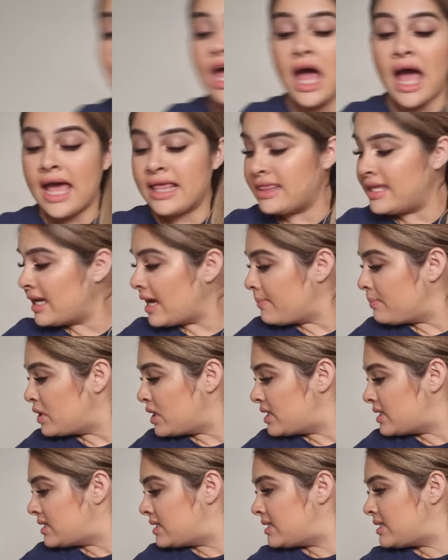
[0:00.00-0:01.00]
I think I'm
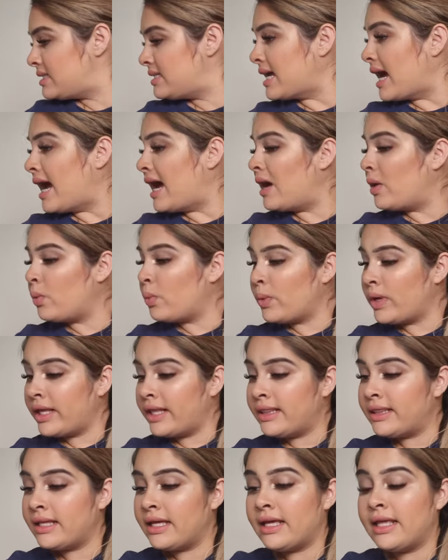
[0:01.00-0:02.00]
gonna start
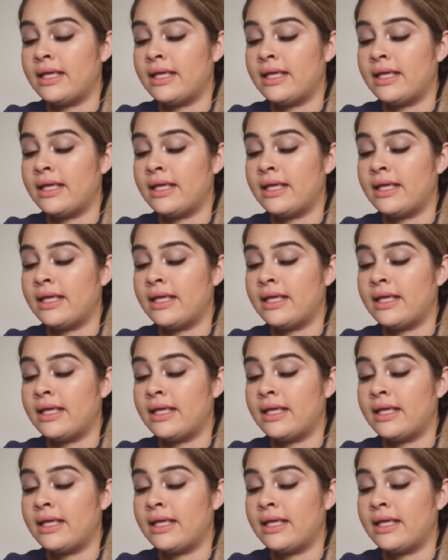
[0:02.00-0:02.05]
with